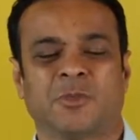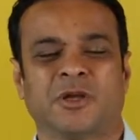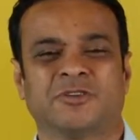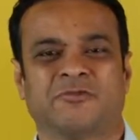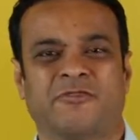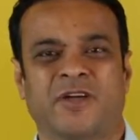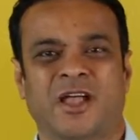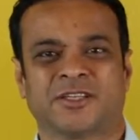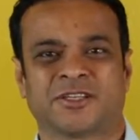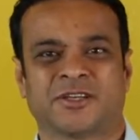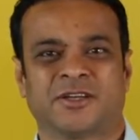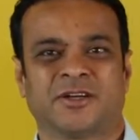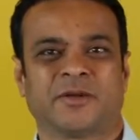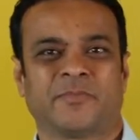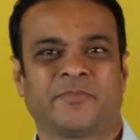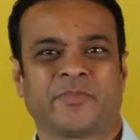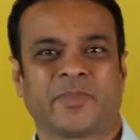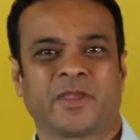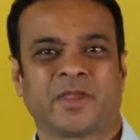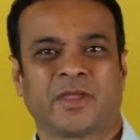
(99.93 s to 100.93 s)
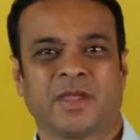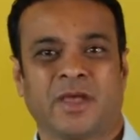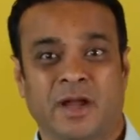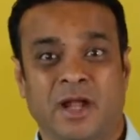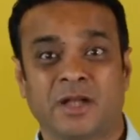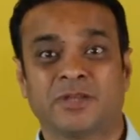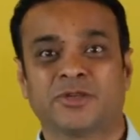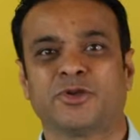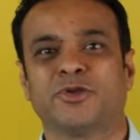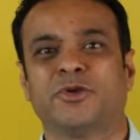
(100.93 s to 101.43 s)
much faster. And
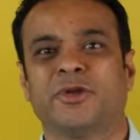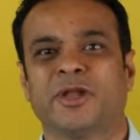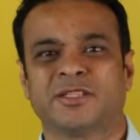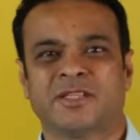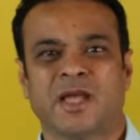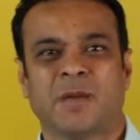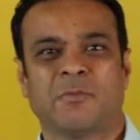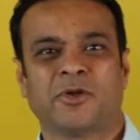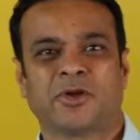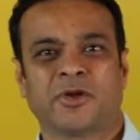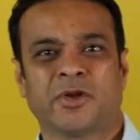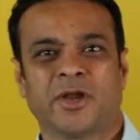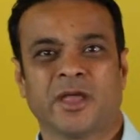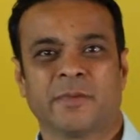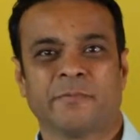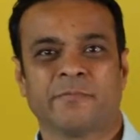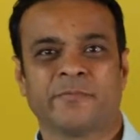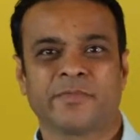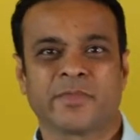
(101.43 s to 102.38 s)
I'll show you an example today.